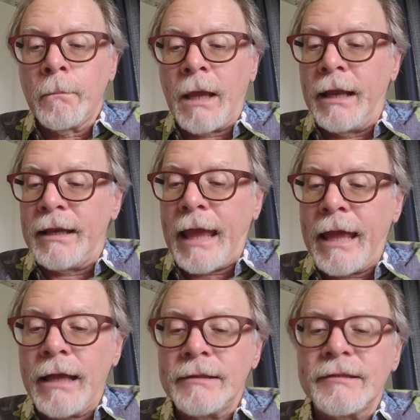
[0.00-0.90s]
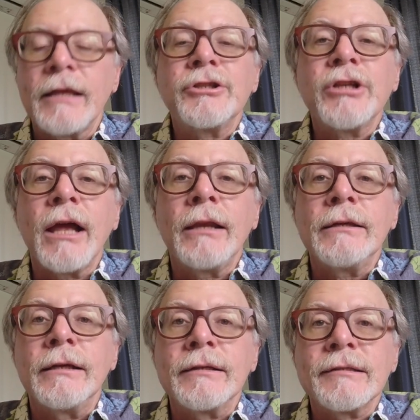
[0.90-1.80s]
and hands that shed
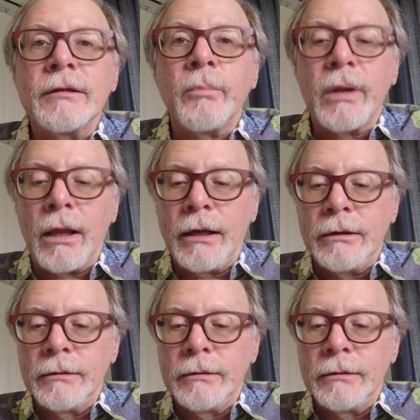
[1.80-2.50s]
innocent blood.